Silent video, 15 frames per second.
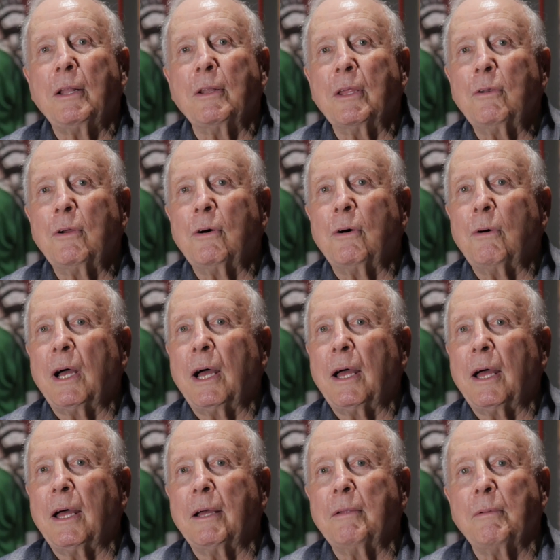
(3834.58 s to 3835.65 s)
you know,
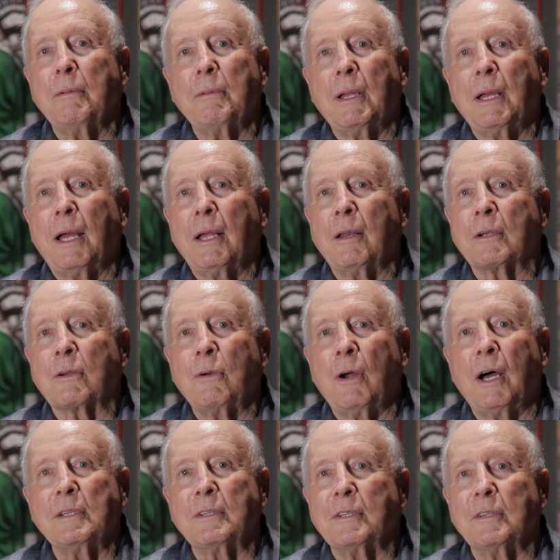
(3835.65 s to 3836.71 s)

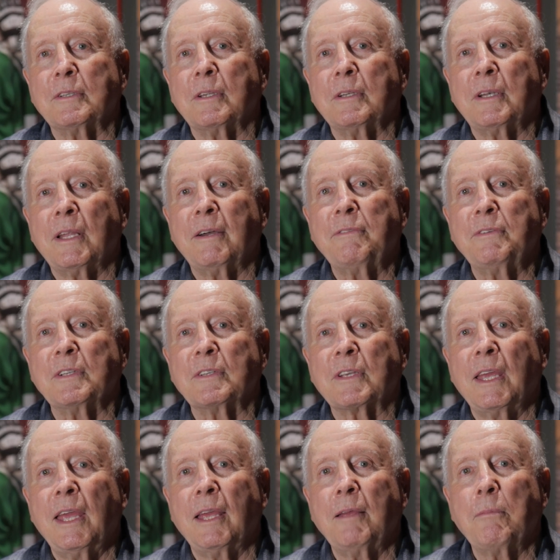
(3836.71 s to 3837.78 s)
lacrosse is the toughest
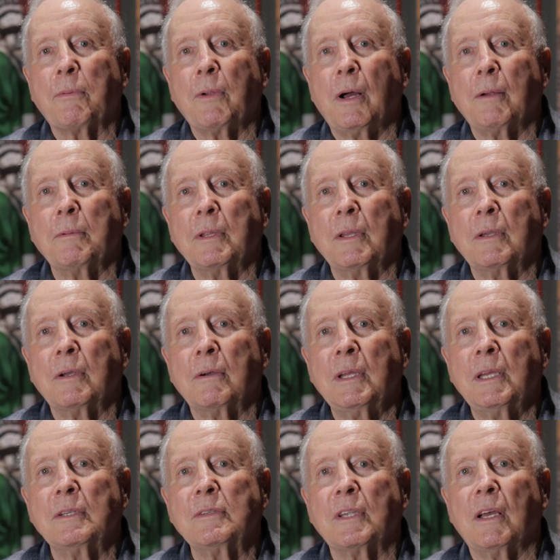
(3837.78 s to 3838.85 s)
game probably
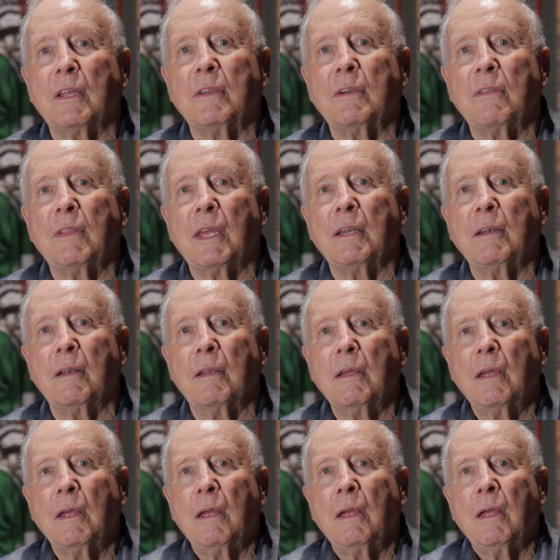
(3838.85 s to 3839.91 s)
there is, other than,
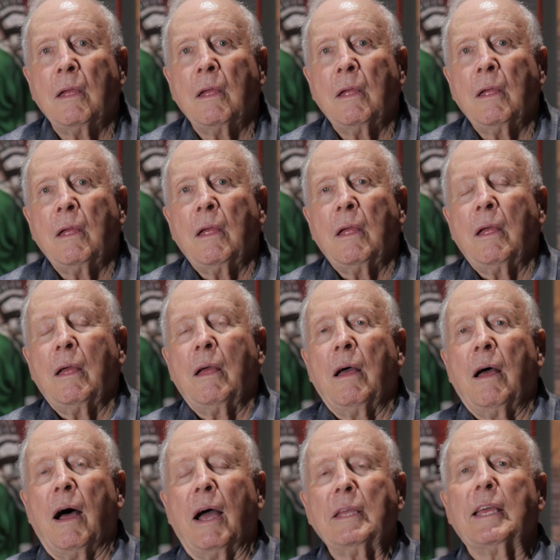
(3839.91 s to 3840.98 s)

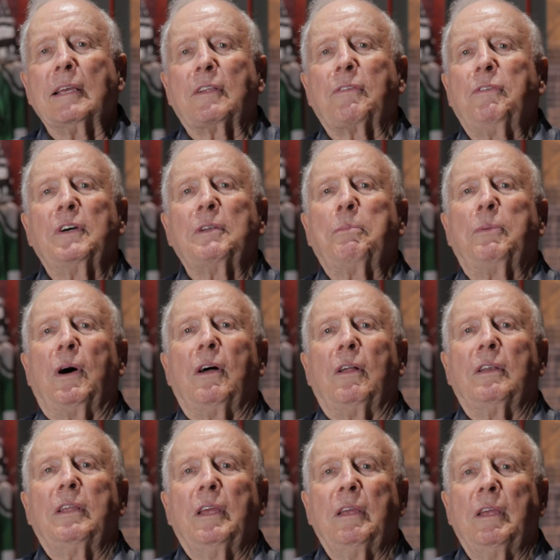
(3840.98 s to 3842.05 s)
I guess,
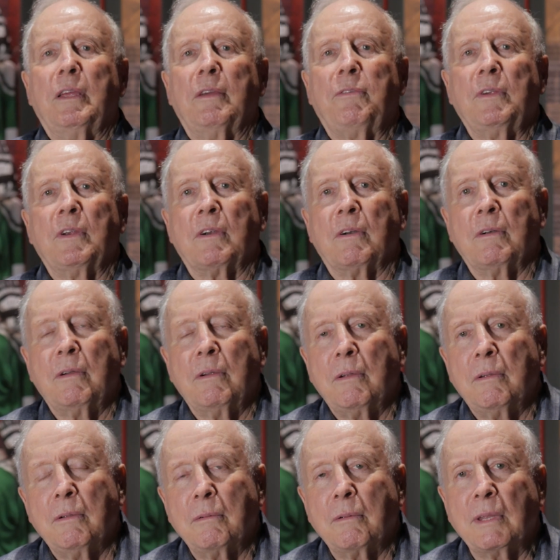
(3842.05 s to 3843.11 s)
football if you're
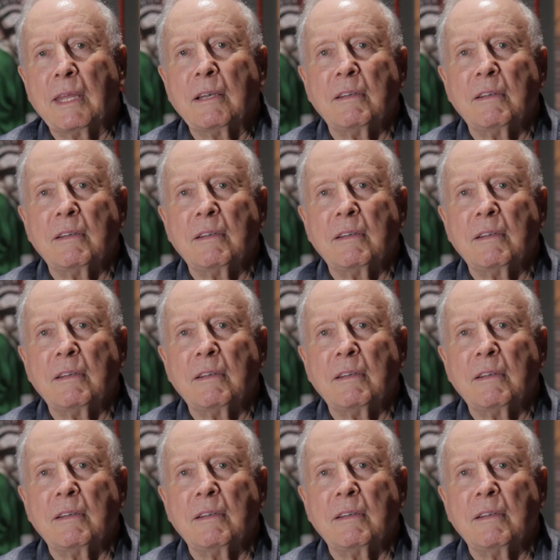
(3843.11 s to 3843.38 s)
getting